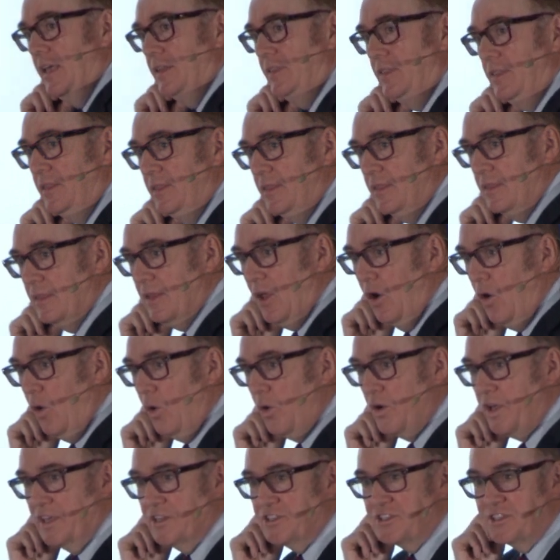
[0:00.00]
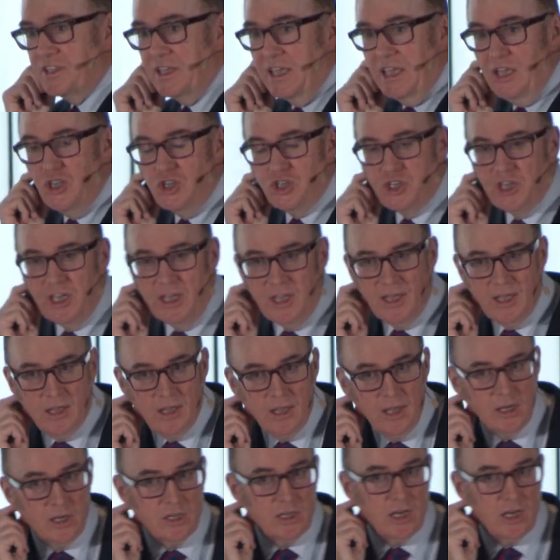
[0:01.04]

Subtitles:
In August each year,